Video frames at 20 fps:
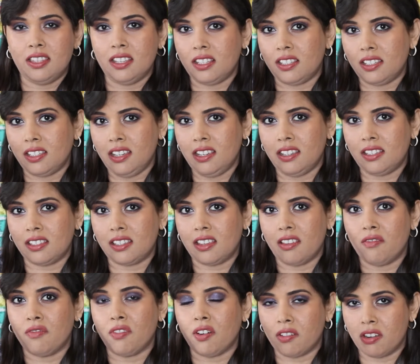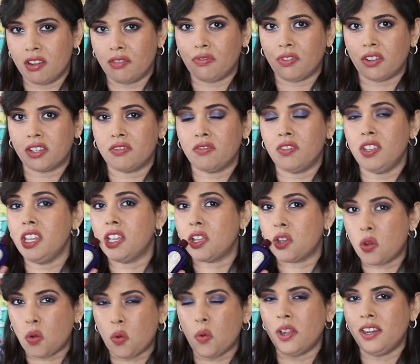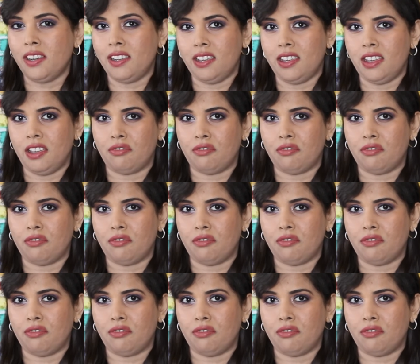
This is very effective, equally